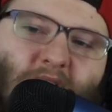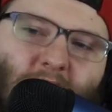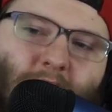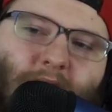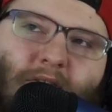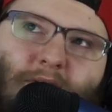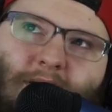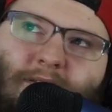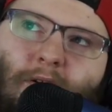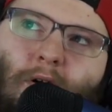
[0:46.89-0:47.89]
lyrics look like
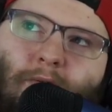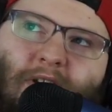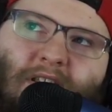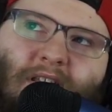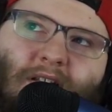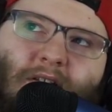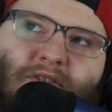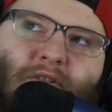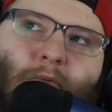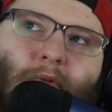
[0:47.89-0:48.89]
they're already in English,
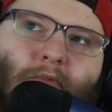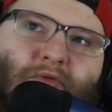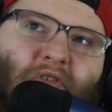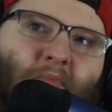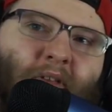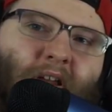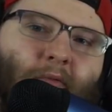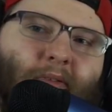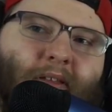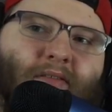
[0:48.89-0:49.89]
so we will just play it
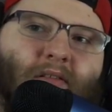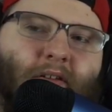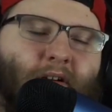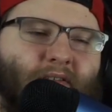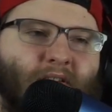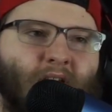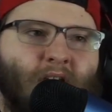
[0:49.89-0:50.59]
without the lyrics.